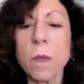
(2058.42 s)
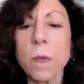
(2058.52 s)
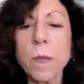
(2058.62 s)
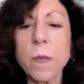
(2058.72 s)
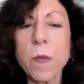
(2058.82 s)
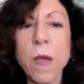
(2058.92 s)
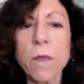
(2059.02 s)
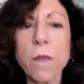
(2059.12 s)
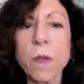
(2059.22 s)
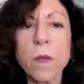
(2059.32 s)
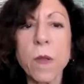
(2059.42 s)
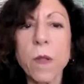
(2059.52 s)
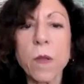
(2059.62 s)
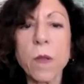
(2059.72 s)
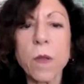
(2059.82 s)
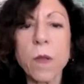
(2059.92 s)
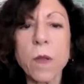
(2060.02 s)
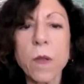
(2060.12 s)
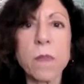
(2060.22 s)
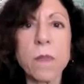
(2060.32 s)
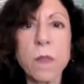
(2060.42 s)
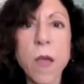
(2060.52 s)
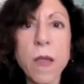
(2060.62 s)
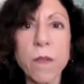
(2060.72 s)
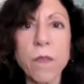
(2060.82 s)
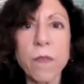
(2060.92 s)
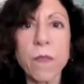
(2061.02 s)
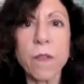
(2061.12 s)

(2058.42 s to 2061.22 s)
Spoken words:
people have a new sense of life.